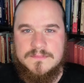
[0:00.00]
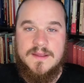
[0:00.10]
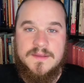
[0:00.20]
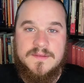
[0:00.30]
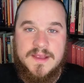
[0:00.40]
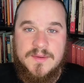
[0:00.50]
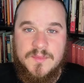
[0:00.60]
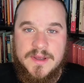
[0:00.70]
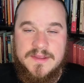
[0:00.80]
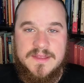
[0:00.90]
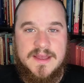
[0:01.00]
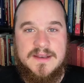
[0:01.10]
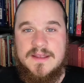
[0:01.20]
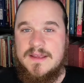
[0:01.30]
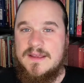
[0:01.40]
In the same way
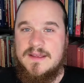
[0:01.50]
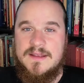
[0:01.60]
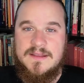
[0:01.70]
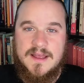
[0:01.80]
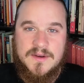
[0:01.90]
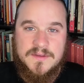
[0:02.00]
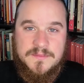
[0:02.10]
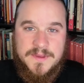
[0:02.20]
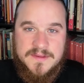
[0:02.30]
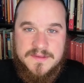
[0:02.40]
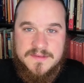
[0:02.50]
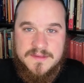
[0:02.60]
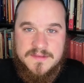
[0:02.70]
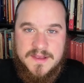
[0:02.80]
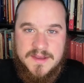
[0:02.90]
that not all space is
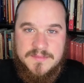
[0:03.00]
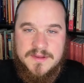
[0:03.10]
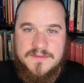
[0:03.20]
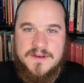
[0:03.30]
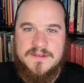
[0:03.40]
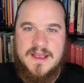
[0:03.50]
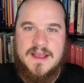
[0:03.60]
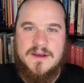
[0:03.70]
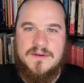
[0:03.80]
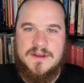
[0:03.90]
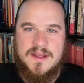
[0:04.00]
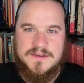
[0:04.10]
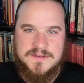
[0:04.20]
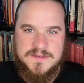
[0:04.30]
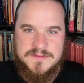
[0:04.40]
the same as far as how
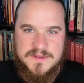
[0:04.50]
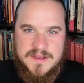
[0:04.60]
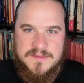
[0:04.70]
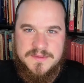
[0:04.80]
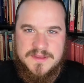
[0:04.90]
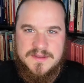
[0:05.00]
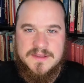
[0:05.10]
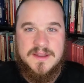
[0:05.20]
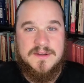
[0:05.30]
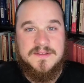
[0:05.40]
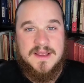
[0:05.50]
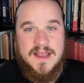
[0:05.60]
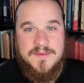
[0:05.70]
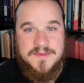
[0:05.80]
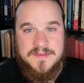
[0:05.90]
consciousness relates with it. Not all
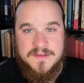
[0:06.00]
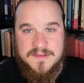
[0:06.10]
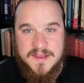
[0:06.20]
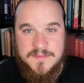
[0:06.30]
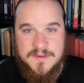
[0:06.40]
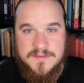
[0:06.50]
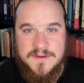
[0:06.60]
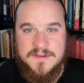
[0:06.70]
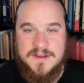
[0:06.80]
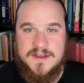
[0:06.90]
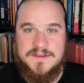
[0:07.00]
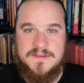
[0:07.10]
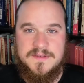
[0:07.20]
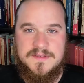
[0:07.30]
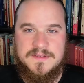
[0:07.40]
time is the same as far as
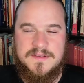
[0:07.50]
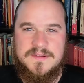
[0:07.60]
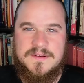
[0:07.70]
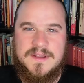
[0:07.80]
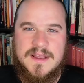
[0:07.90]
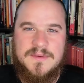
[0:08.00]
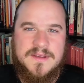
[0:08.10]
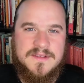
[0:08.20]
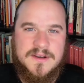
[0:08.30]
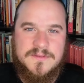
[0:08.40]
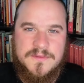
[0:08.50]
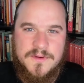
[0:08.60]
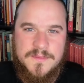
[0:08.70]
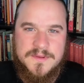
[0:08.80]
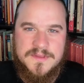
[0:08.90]
consciousness is concerned. Likewise, not all
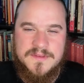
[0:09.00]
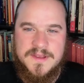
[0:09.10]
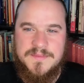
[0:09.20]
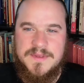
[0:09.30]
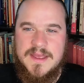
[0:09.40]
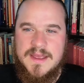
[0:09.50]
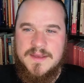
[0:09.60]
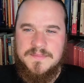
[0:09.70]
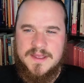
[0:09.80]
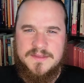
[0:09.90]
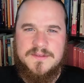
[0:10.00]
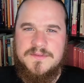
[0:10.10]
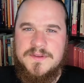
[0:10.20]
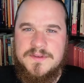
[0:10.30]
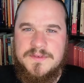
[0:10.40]
forms are the same. And there's a
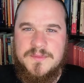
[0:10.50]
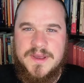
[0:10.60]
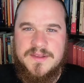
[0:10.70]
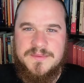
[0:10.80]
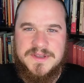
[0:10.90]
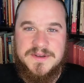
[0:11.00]
few different ways we can